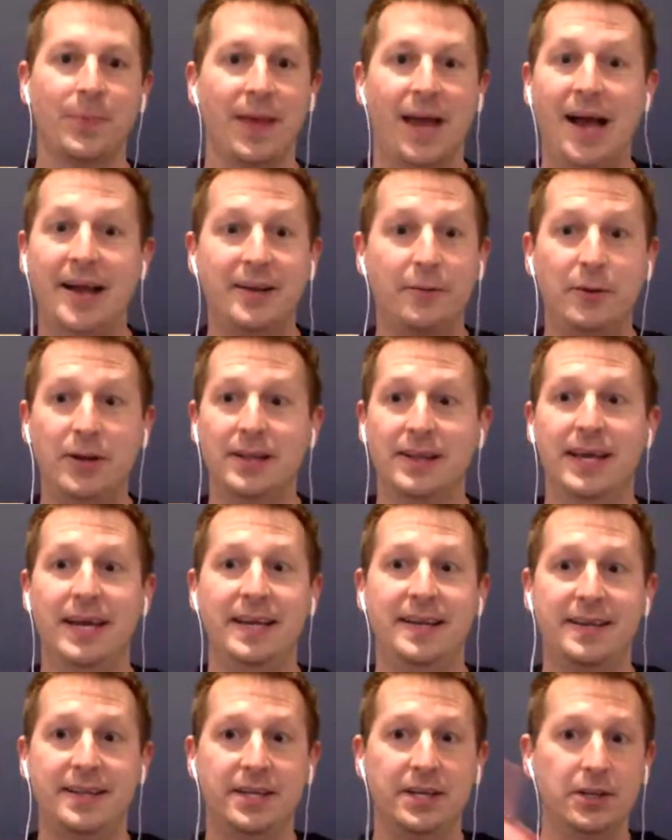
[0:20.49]
as it
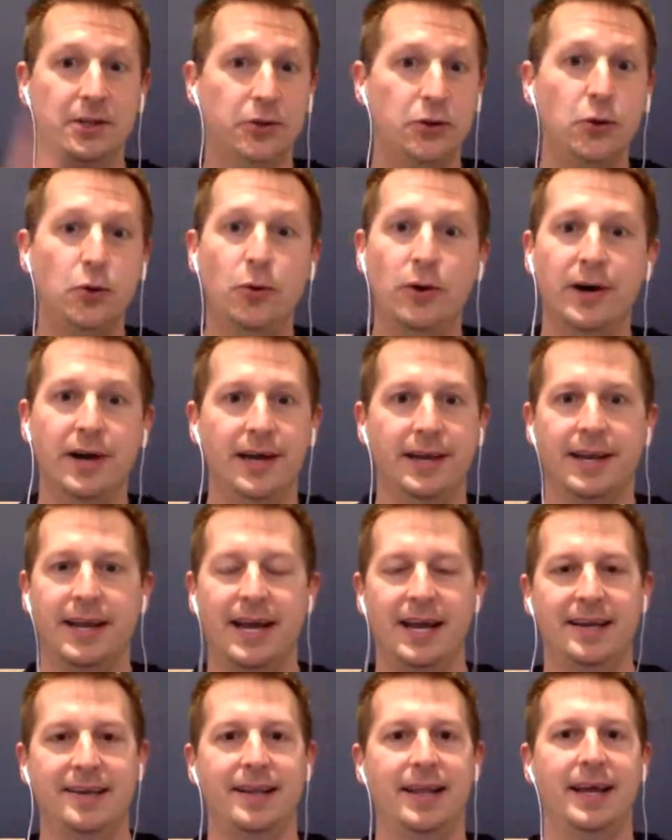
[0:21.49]
relates to Tua and
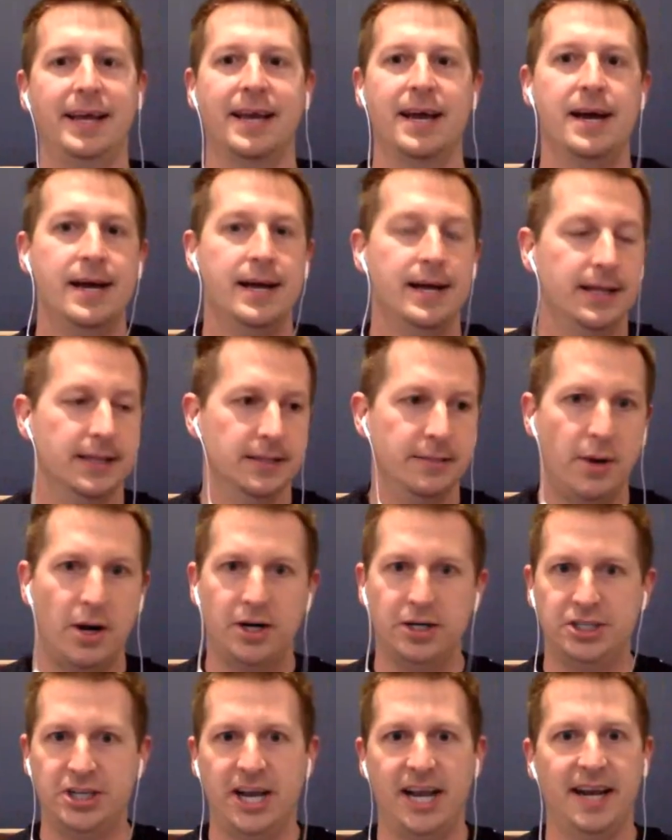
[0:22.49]
guys like
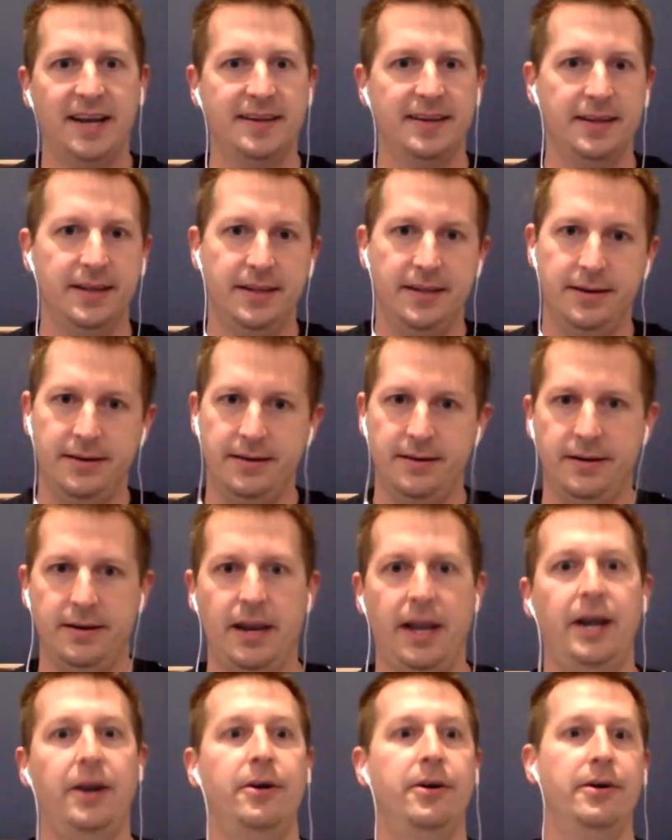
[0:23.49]
Lamar Jackson,
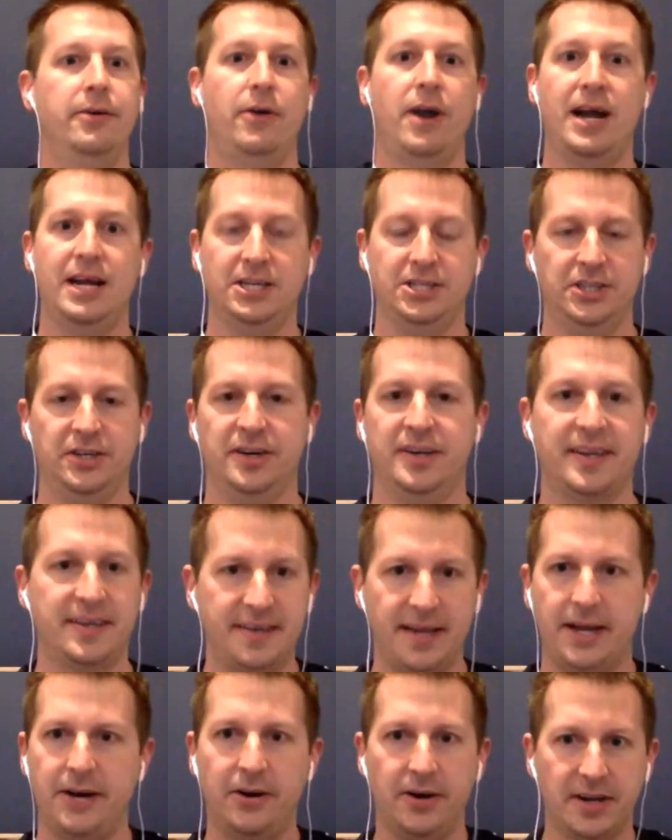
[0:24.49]
Aaron Rodgers, et
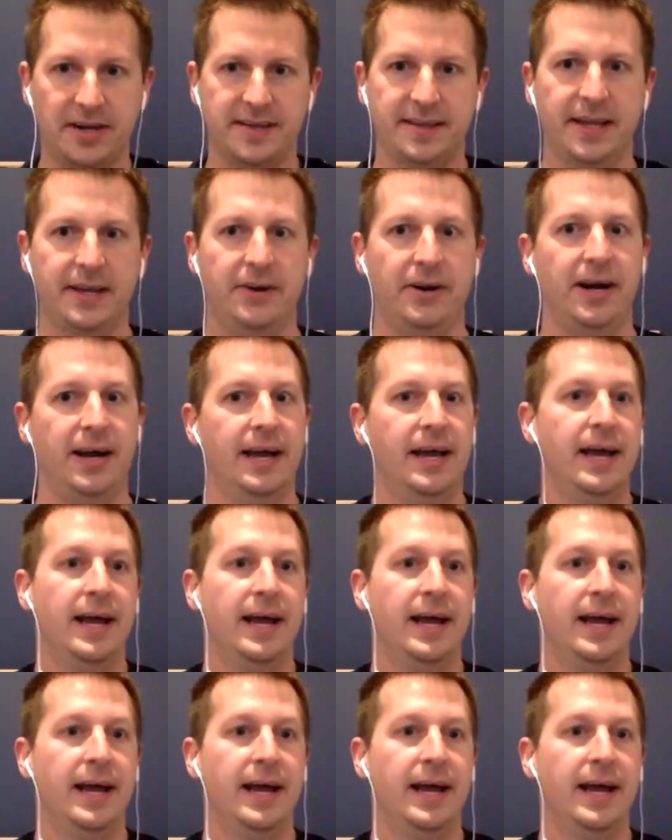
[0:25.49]
cetera, et cetera.